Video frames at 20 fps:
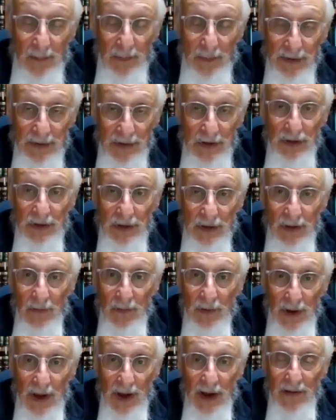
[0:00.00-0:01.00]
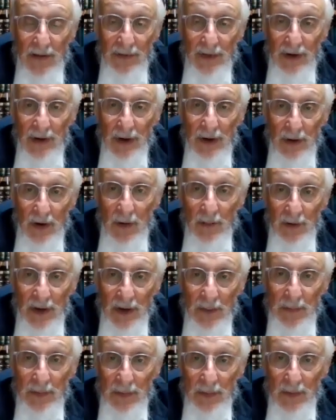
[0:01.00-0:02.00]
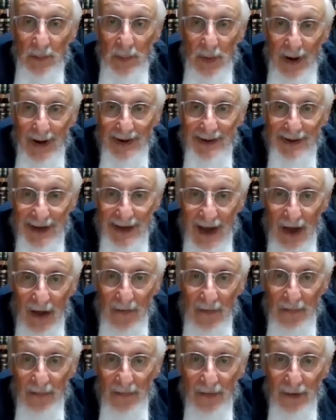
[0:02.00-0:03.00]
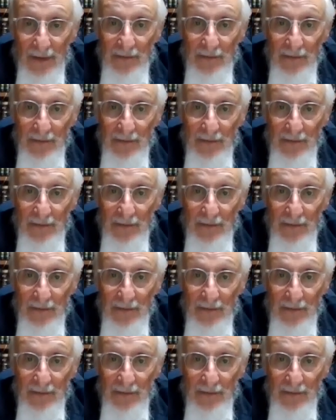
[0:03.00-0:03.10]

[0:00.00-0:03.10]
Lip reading: position that we have that Yom Kippur by itself